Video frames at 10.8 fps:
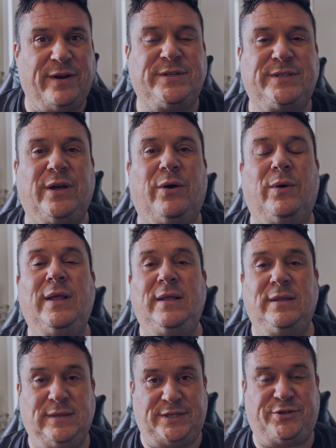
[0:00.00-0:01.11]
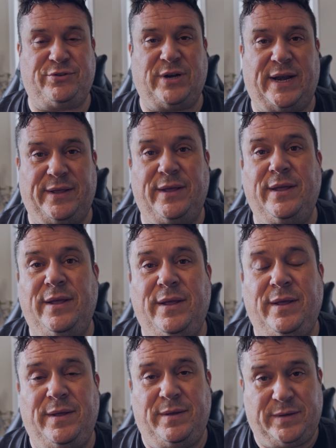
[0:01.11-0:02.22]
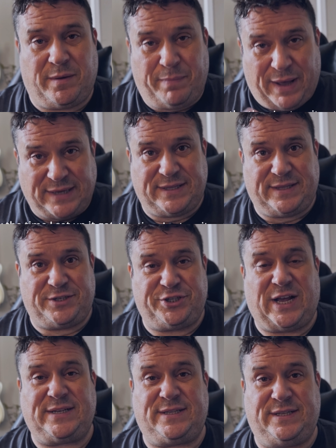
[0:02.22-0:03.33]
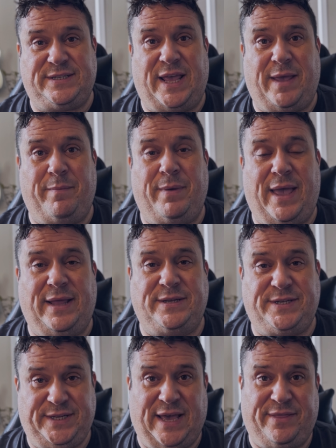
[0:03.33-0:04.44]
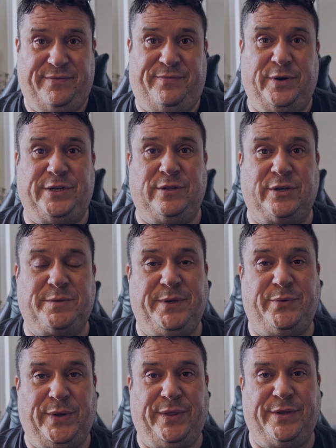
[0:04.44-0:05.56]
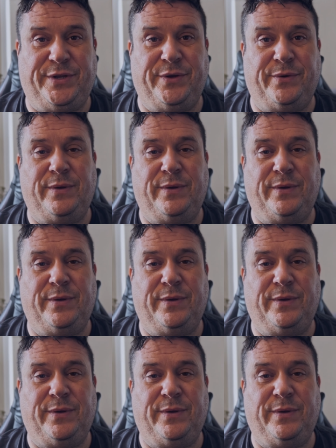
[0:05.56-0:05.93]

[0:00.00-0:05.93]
so let's try to composite the shots the same and see how the footage looks between the two.